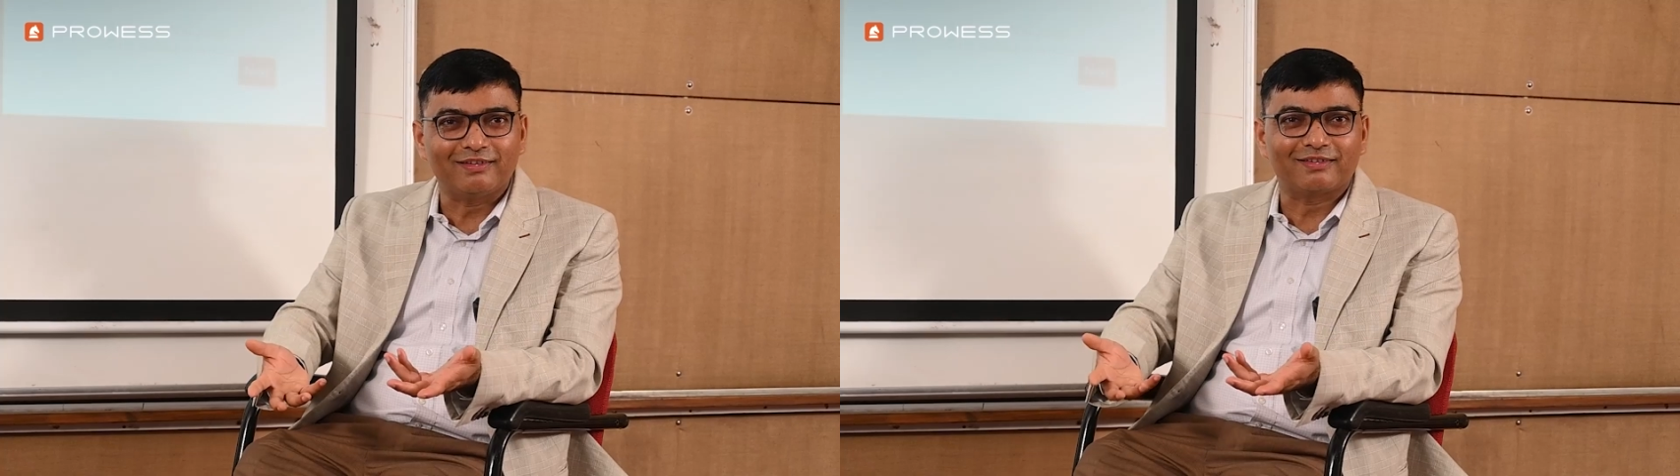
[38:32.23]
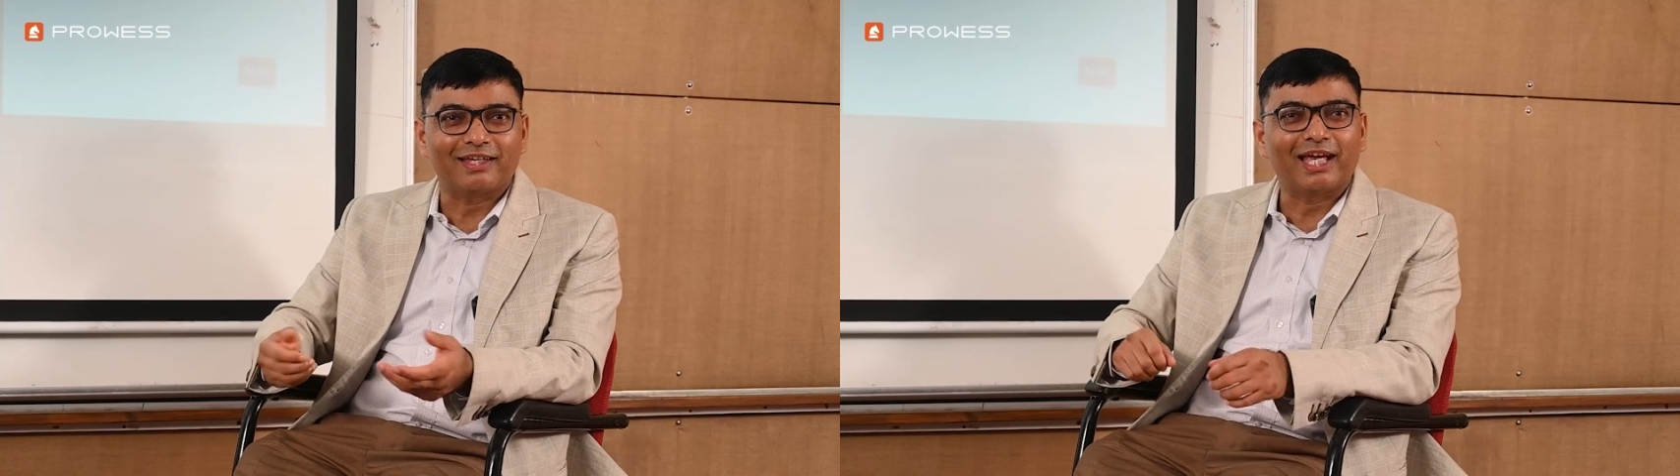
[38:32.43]

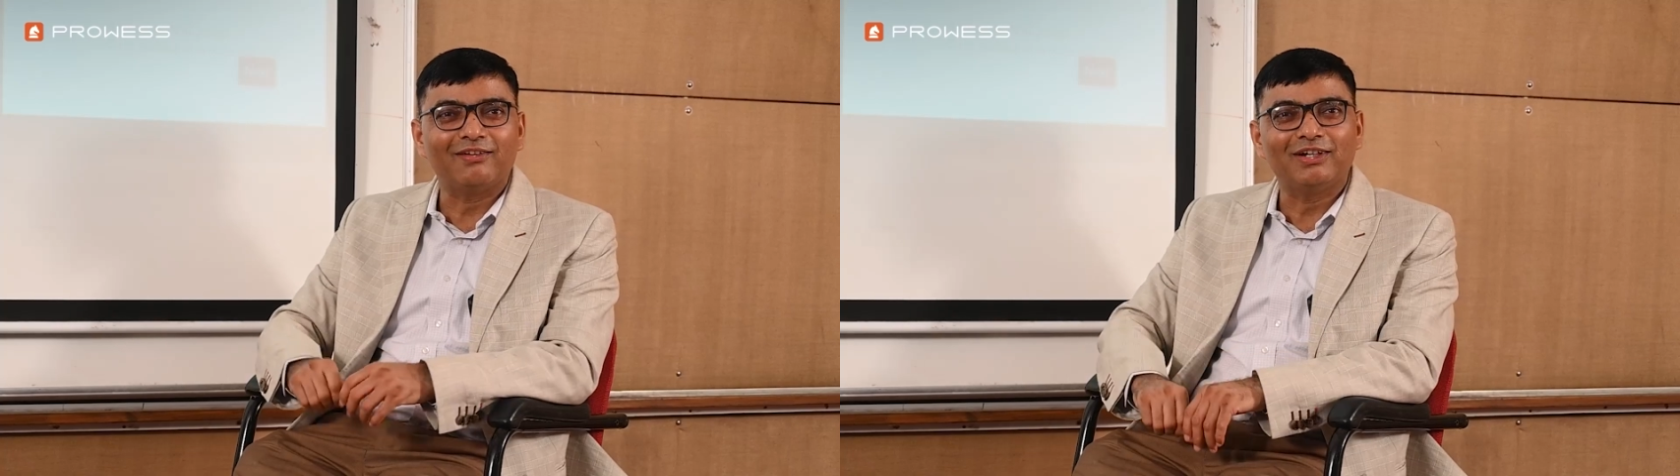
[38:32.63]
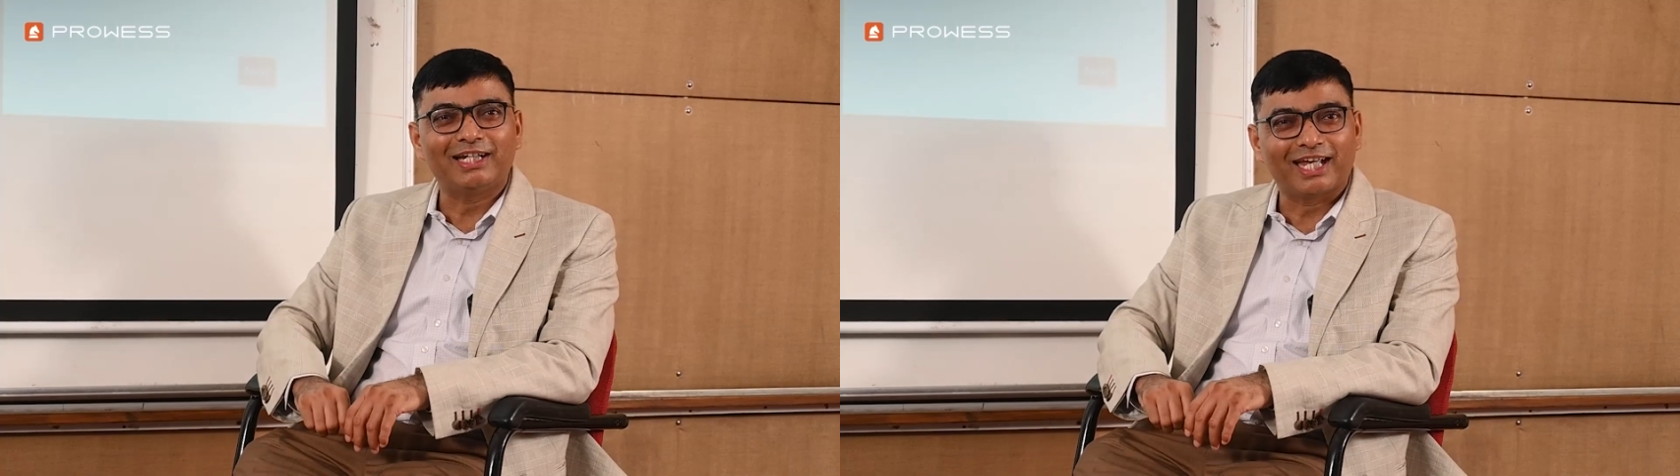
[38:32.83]
this
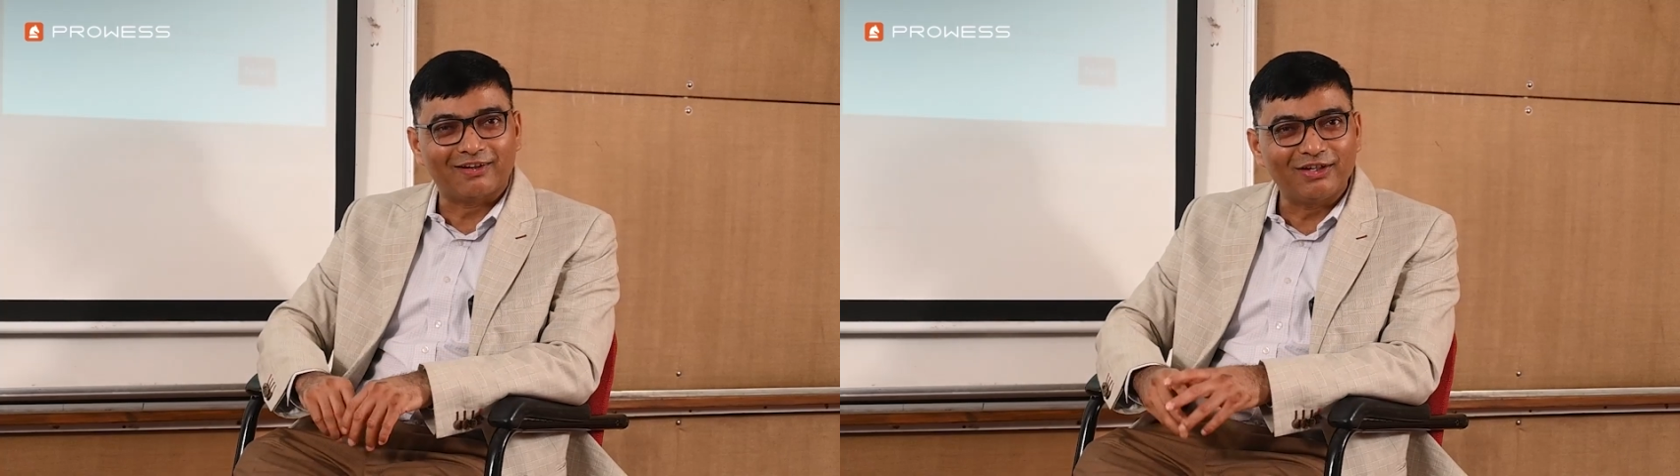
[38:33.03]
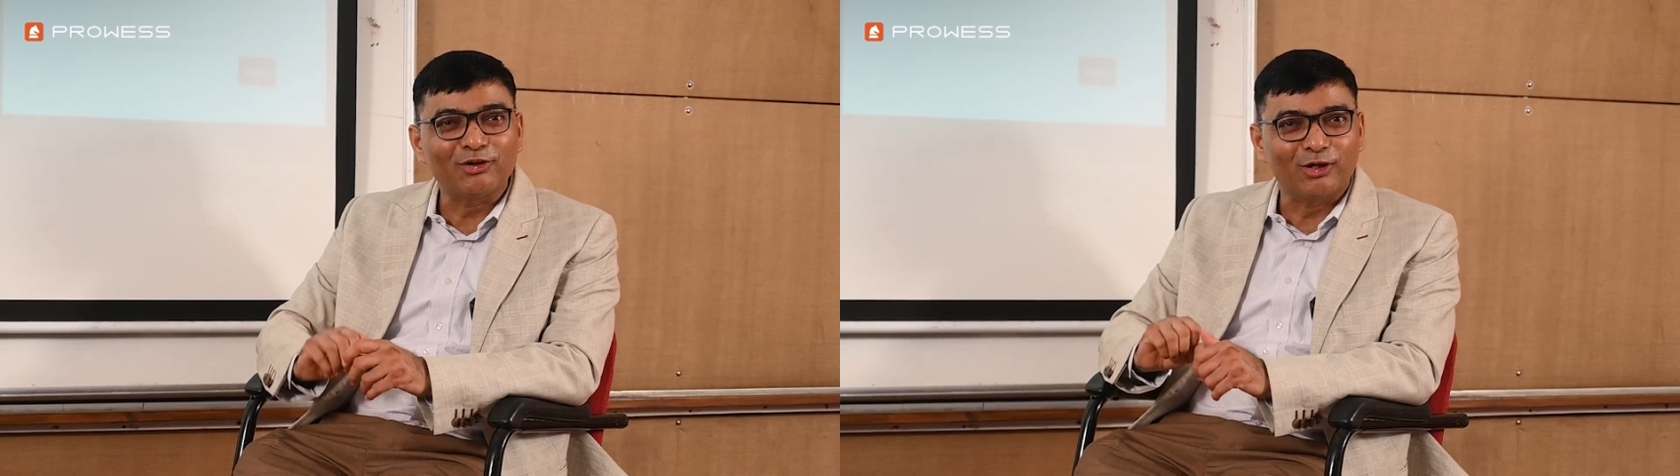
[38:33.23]
AI will
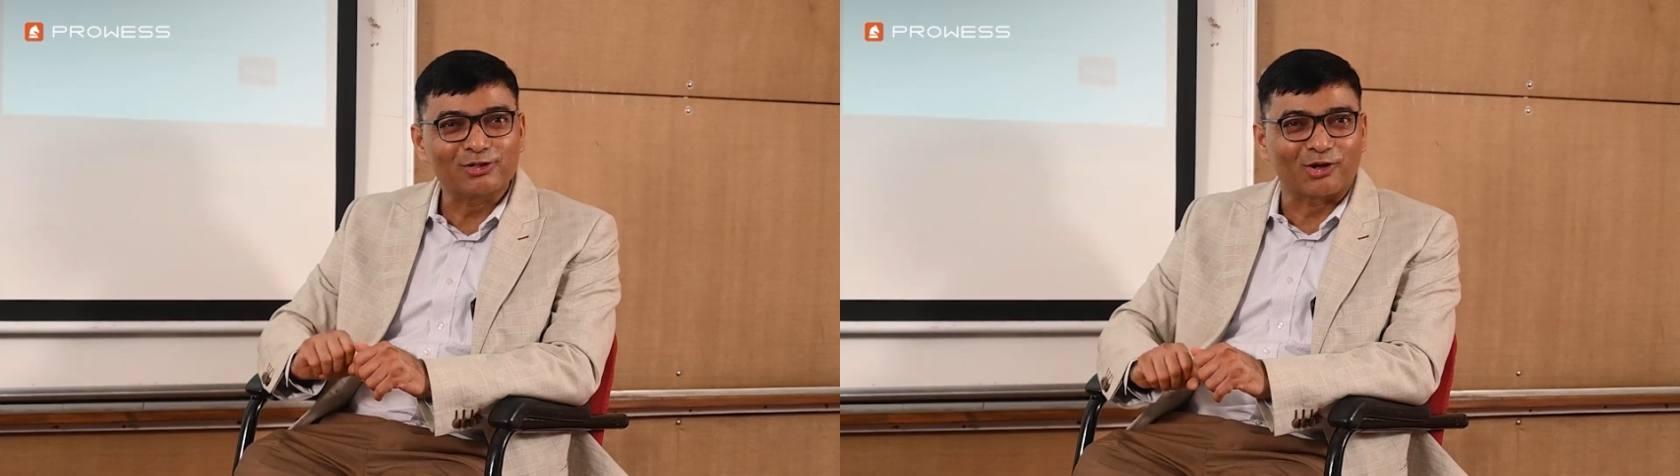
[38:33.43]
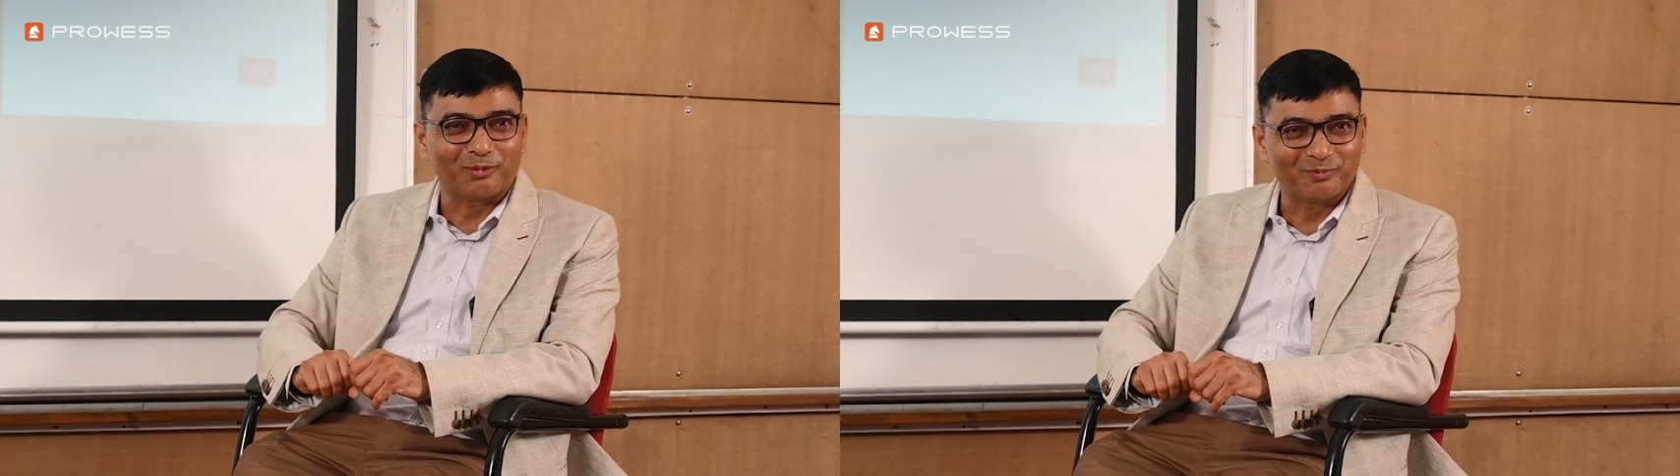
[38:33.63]
take away
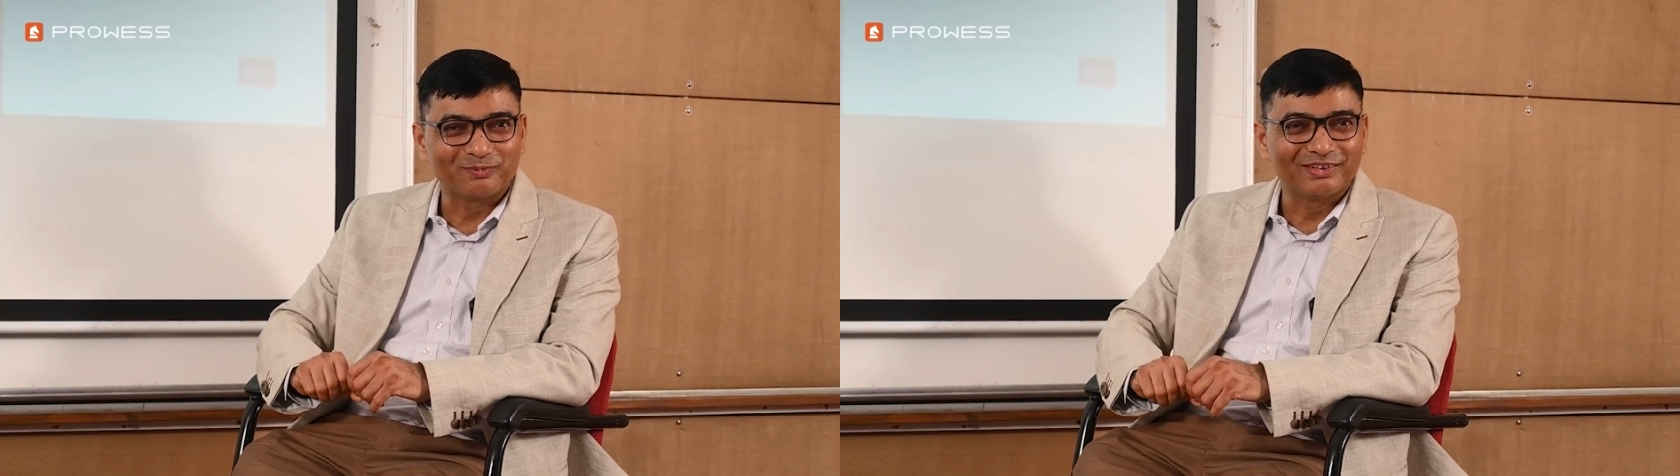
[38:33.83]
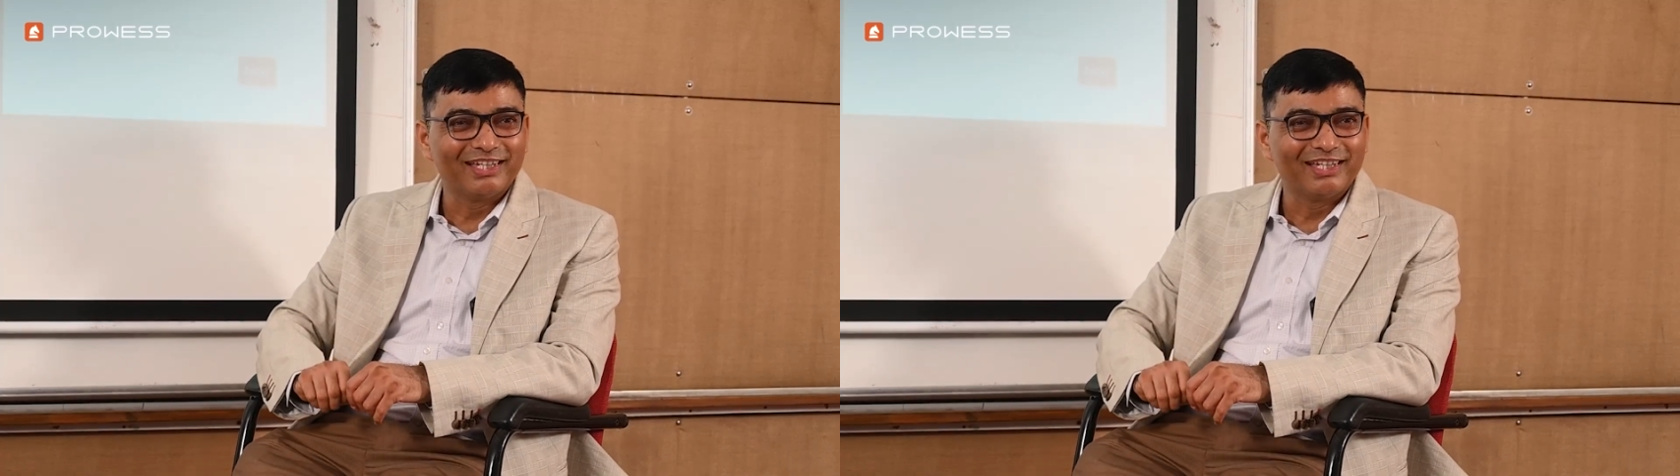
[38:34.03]
your job.